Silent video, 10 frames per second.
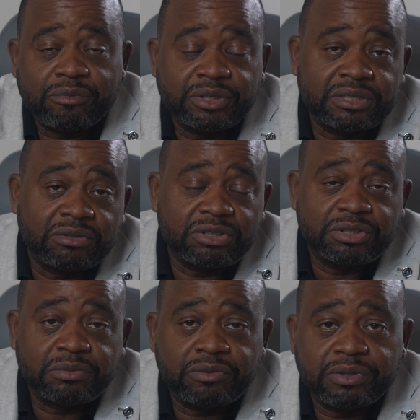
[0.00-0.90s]
which is a
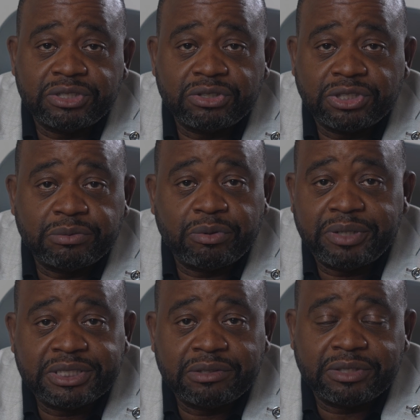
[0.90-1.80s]
customer relationship or
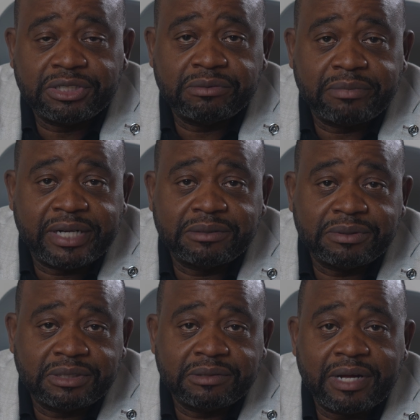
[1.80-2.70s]
patient relation management system,